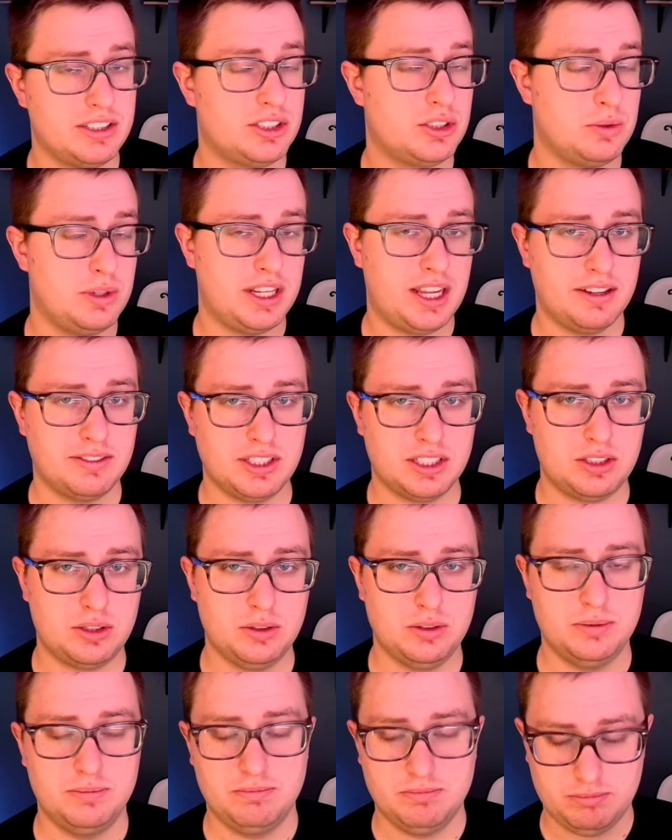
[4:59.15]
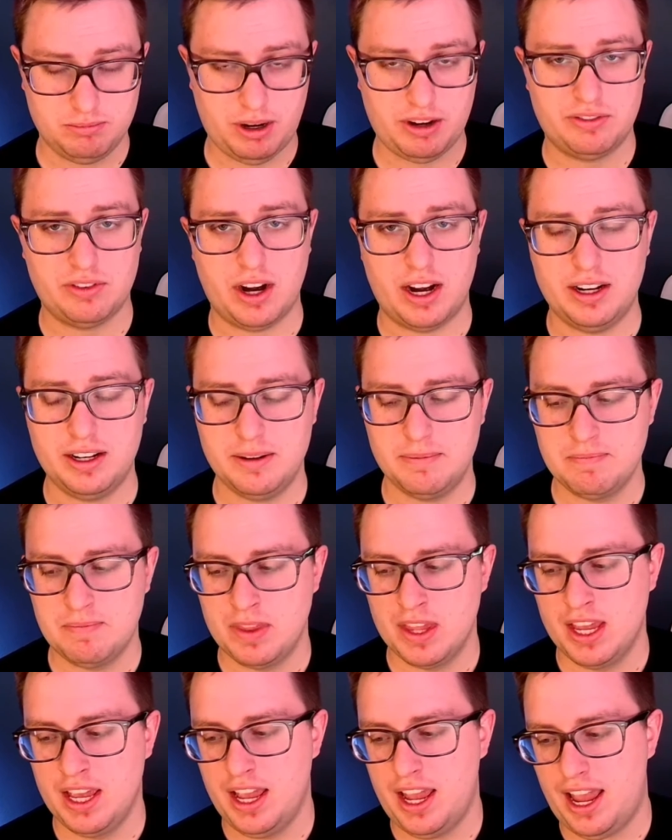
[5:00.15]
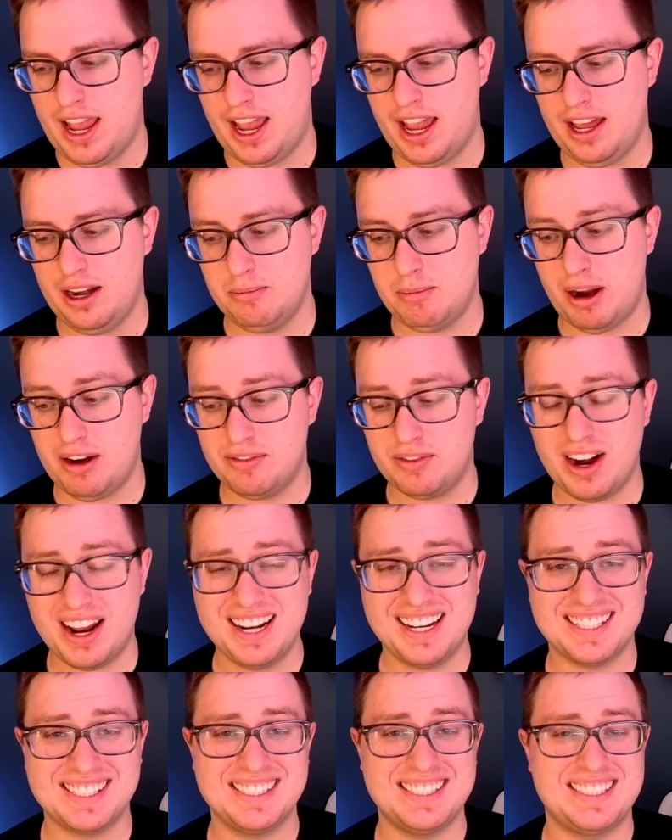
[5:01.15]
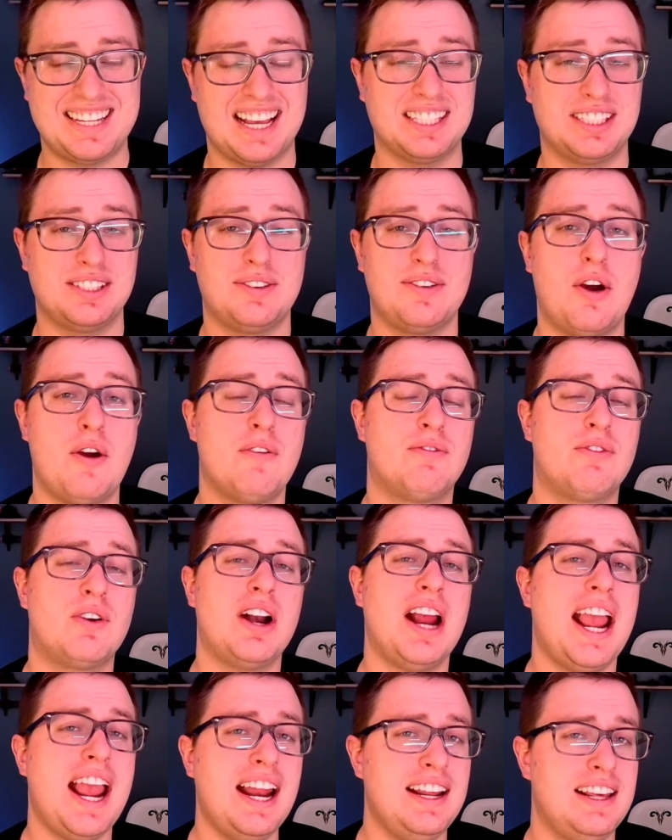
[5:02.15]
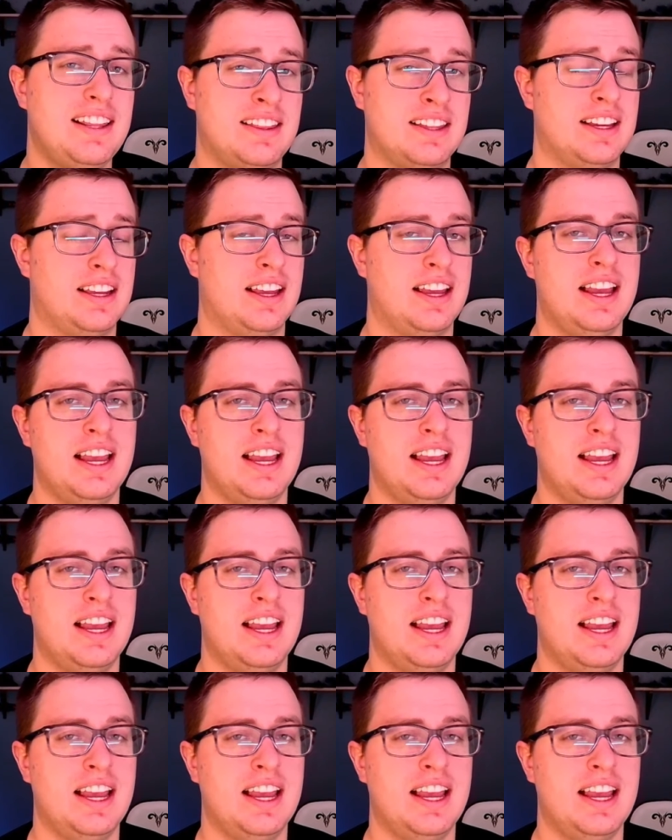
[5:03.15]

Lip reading: So he gives it to my friend, and my friend doesn't test for anything.